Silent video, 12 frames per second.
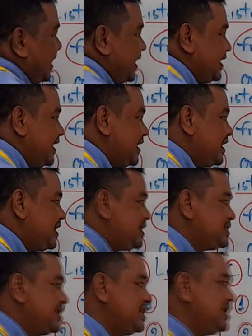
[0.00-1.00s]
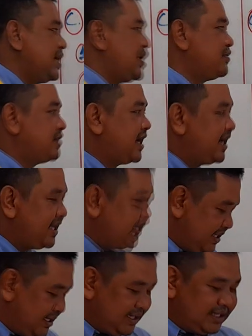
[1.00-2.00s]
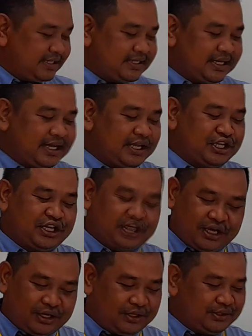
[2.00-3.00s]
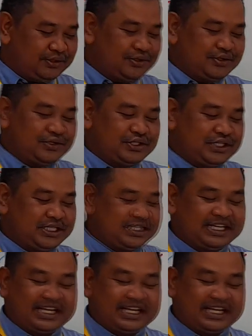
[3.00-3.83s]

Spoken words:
And then is she right? Say no, she's